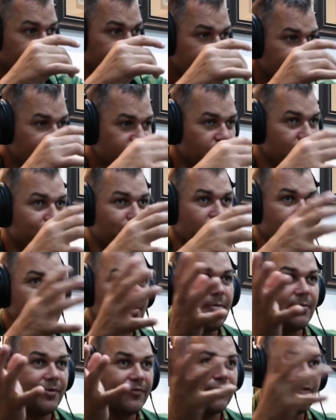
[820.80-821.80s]
they sort of put him
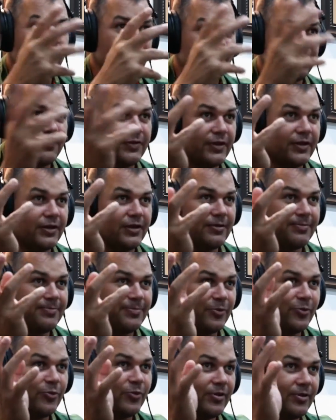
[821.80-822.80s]
up in front of
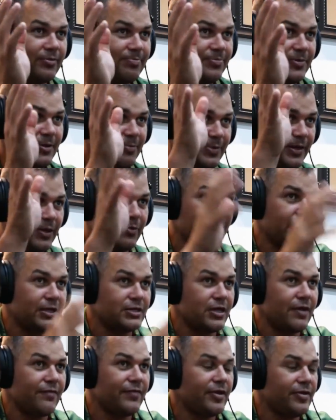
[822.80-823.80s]
all the big
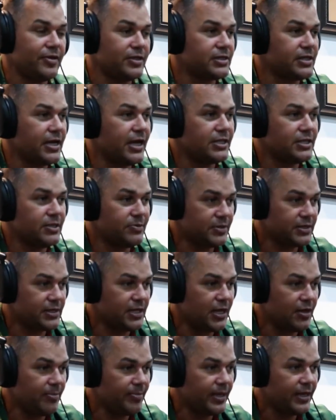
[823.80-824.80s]
wigs over there. And Stacey was
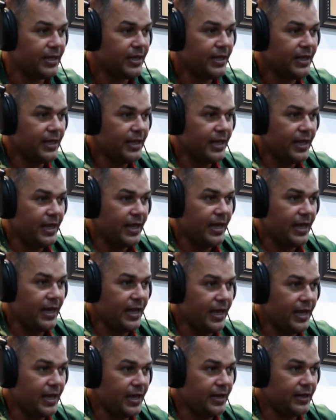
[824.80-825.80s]
telling me,
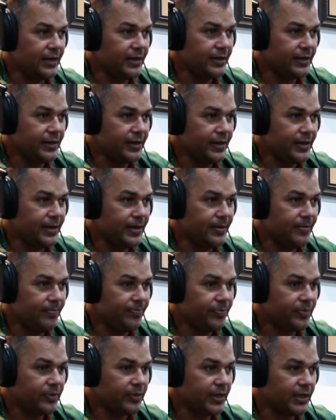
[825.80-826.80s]
and
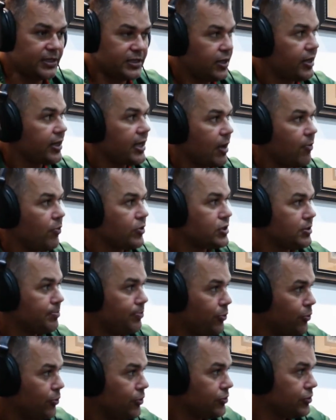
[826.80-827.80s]
they said, "Okay, what's
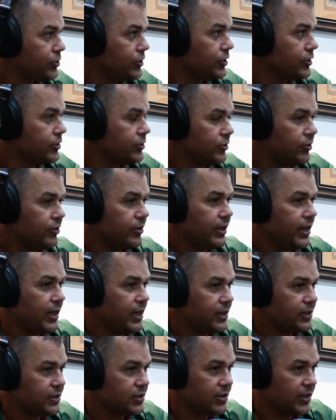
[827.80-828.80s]
important to you, Todd?" And
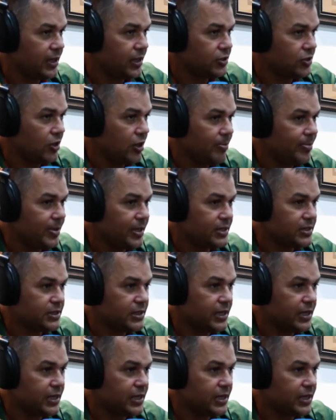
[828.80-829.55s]
he told me,